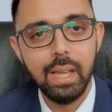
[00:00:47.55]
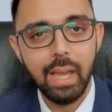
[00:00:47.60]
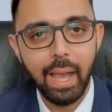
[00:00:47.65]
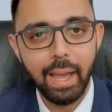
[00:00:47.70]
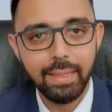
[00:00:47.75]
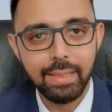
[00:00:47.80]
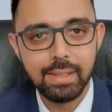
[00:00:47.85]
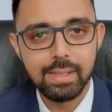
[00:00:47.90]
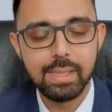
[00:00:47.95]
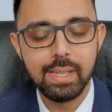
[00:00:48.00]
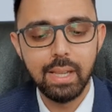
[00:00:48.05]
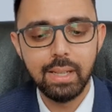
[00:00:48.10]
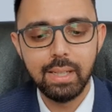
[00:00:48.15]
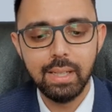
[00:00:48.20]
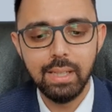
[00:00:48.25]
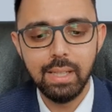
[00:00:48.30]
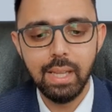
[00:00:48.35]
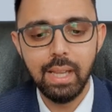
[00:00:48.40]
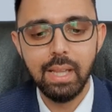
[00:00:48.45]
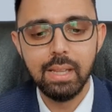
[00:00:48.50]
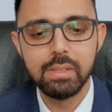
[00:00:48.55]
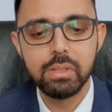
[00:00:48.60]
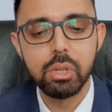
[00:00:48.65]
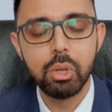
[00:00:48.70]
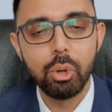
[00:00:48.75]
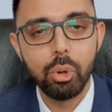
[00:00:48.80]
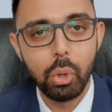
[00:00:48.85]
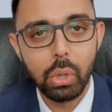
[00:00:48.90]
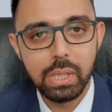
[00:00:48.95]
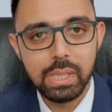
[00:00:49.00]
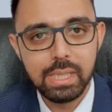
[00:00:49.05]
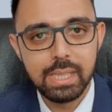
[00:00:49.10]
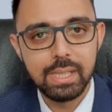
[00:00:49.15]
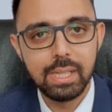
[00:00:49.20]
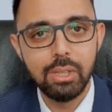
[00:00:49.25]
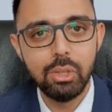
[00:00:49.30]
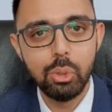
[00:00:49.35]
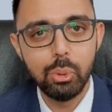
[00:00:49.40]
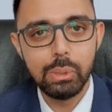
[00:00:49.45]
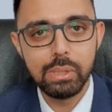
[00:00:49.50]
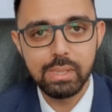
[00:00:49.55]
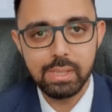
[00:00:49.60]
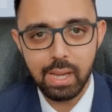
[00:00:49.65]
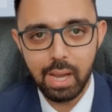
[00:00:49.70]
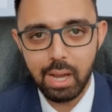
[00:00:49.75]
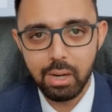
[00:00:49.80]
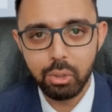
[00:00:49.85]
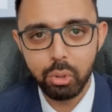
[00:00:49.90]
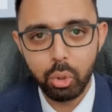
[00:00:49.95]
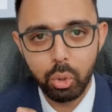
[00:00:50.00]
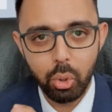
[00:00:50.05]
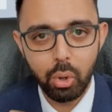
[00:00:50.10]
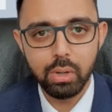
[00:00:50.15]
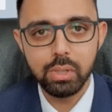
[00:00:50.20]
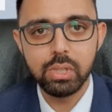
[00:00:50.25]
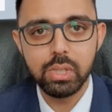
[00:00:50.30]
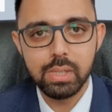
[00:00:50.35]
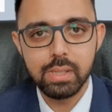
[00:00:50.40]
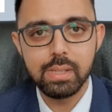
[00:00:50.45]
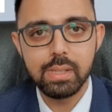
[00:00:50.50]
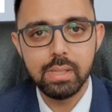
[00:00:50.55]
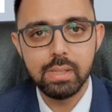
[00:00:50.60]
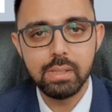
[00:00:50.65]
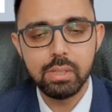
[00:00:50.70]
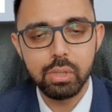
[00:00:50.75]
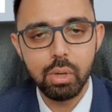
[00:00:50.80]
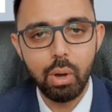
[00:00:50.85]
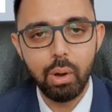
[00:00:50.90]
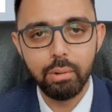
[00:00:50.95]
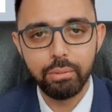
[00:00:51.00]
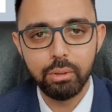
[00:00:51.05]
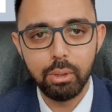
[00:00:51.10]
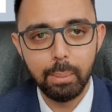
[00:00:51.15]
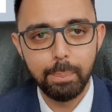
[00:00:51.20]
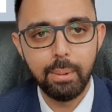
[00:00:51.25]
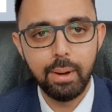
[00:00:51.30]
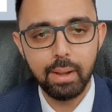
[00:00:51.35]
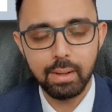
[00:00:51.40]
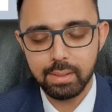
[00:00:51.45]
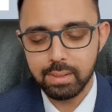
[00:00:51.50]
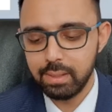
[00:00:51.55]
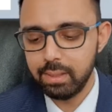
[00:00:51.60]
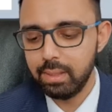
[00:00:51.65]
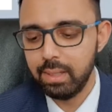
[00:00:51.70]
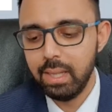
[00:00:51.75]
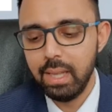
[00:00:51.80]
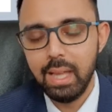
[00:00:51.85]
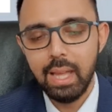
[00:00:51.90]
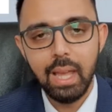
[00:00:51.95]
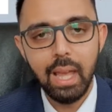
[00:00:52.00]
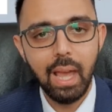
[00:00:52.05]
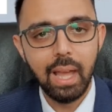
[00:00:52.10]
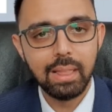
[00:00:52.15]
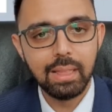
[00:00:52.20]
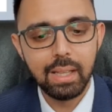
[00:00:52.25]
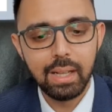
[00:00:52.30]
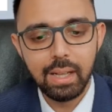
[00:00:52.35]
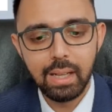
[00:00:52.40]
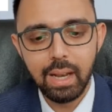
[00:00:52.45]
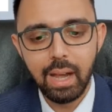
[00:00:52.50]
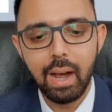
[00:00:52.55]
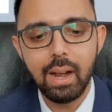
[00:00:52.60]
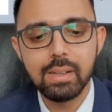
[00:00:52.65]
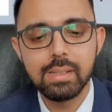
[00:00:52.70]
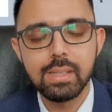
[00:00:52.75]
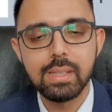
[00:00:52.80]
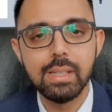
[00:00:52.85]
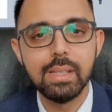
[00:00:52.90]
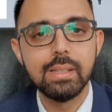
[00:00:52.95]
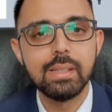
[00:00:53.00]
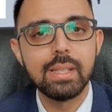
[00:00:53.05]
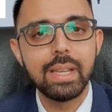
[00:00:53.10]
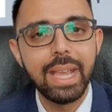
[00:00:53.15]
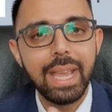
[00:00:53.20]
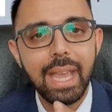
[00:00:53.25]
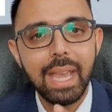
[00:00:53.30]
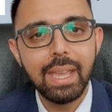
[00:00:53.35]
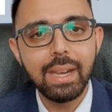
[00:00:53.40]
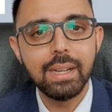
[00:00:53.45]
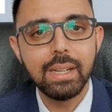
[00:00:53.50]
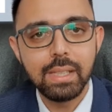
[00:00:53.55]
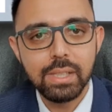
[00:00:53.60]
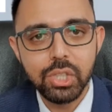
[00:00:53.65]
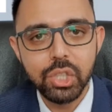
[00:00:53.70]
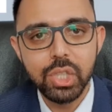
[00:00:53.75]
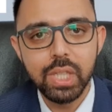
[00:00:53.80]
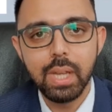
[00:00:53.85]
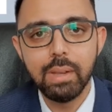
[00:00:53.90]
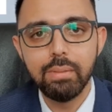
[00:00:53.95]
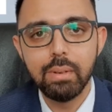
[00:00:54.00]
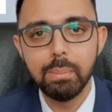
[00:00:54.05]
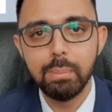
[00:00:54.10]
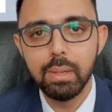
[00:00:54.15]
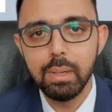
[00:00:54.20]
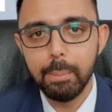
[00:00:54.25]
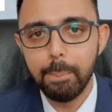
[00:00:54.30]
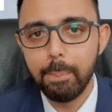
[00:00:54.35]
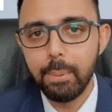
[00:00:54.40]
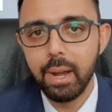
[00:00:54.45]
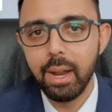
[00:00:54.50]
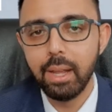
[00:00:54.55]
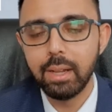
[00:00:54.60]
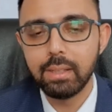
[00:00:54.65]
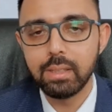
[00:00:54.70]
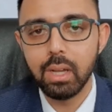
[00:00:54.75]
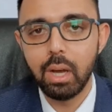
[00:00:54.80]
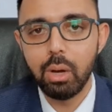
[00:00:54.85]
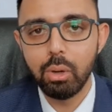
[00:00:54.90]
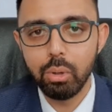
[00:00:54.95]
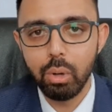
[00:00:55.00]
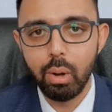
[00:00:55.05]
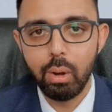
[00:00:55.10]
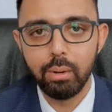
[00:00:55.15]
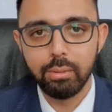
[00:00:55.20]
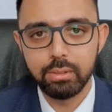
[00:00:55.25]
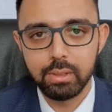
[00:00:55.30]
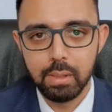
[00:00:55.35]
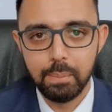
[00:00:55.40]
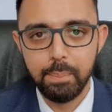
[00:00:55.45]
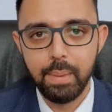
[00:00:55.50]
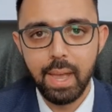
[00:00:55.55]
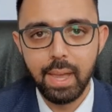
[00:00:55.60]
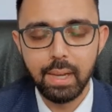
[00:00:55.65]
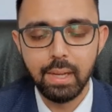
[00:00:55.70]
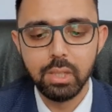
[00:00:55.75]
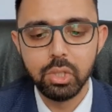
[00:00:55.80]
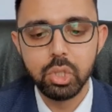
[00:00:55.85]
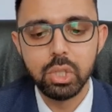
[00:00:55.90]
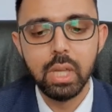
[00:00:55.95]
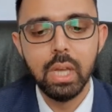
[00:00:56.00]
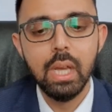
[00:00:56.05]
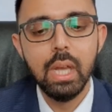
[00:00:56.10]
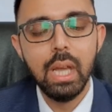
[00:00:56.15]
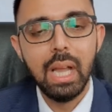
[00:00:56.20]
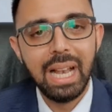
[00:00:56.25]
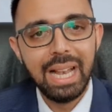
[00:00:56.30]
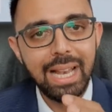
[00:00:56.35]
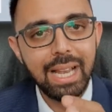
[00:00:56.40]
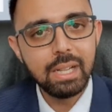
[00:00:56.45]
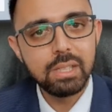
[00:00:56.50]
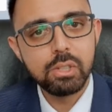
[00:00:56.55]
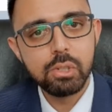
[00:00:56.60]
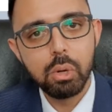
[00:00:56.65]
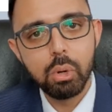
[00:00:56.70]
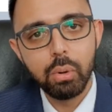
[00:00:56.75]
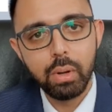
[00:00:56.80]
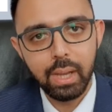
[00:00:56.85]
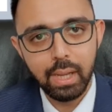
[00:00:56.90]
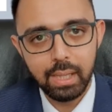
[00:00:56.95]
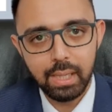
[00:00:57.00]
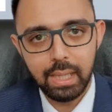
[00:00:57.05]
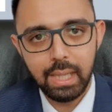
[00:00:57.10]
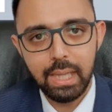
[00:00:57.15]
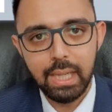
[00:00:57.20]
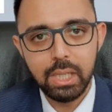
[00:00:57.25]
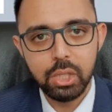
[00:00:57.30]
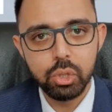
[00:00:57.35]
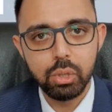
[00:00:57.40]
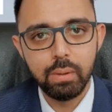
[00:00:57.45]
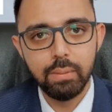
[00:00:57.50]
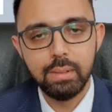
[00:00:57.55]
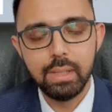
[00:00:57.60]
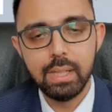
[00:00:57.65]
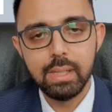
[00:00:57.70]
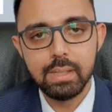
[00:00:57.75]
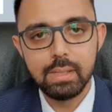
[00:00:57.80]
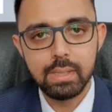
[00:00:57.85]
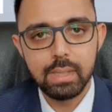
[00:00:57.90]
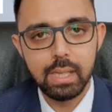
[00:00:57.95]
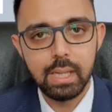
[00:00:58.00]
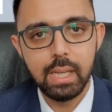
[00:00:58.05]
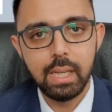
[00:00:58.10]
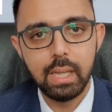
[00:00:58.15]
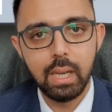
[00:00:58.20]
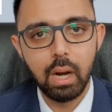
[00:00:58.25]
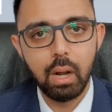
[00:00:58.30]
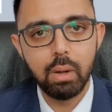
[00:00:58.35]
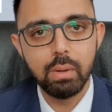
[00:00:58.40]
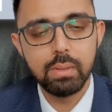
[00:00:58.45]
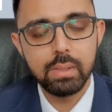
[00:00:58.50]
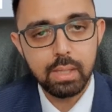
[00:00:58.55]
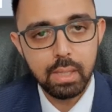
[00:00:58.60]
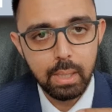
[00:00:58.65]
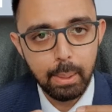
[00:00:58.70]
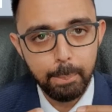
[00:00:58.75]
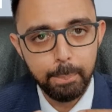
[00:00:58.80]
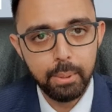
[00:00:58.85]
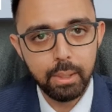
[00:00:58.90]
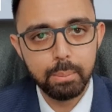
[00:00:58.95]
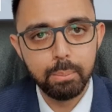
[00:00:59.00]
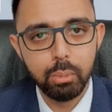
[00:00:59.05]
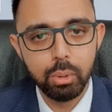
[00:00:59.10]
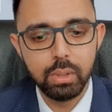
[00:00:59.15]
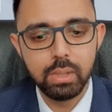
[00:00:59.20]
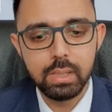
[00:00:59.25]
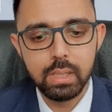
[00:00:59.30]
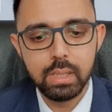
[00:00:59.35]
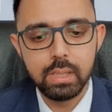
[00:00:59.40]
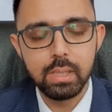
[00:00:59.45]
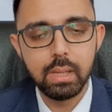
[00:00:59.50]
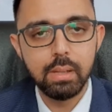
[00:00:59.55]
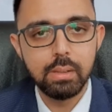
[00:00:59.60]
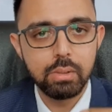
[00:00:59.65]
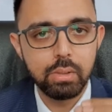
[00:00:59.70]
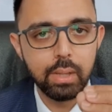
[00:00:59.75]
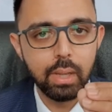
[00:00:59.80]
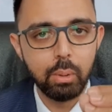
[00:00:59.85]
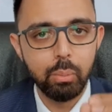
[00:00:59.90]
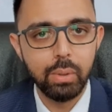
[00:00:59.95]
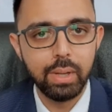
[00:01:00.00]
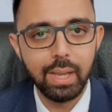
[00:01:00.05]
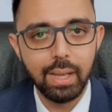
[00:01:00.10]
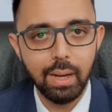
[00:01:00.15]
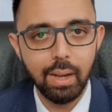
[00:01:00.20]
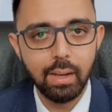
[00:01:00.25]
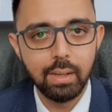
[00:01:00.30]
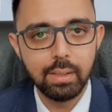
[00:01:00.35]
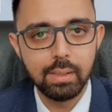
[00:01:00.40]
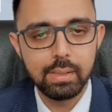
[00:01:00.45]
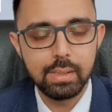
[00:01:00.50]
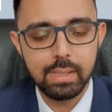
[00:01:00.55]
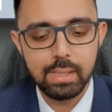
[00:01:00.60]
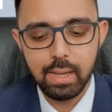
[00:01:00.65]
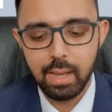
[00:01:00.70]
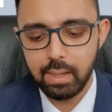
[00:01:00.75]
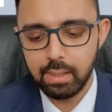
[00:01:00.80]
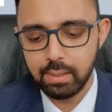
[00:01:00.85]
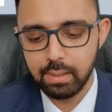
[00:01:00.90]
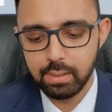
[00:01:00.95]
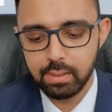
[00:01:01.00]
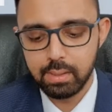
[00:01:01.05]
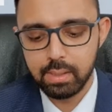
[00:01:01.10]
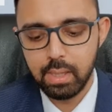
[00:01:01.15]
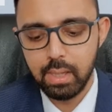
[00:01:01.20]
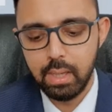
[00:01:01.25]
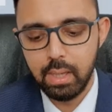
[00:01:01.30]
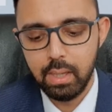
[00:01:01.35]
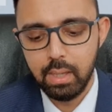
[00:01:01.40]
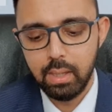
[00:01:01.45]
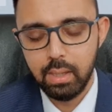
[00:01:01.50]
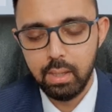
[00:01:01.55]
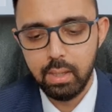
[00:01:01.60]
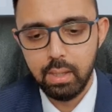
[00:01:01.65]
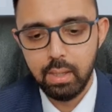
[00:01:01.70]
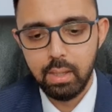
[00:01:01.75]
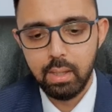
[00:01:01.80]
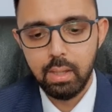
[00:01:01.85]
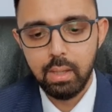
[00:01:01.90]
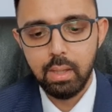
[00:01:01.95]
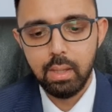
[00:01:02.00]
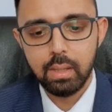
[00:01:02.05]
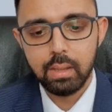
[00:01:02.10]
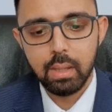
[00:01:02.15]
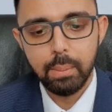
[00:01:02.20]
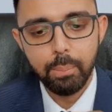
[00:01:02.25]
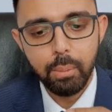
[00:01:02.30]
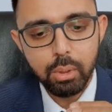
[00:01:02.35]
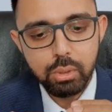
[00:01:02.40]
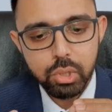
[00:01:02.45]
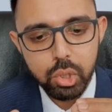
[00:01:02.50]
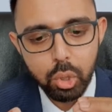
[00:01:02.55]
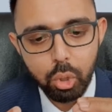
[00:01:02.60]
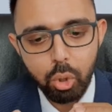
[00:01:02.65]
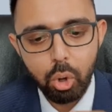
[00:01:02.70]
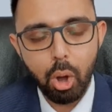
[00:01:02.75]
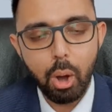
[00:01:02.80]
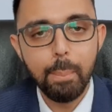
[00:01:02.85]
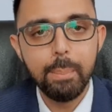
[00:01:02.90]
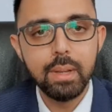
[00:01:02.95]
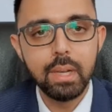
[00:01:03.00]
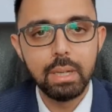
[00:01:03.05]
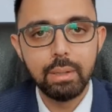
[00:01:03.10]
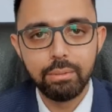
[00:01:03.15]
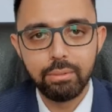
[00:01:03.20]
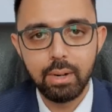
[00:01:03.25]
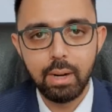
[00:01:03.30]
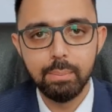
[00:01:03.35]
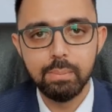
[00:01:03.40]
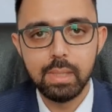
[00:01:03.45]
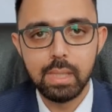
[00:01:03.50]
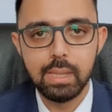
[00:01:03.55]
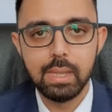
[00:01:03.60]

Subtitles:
And the second is continuous unconsciousness of your partner. And the last is irretrievable breakdown of the marriage. Let's look at each of these three grounds in a bit more detail so that we can understand it. The most common from the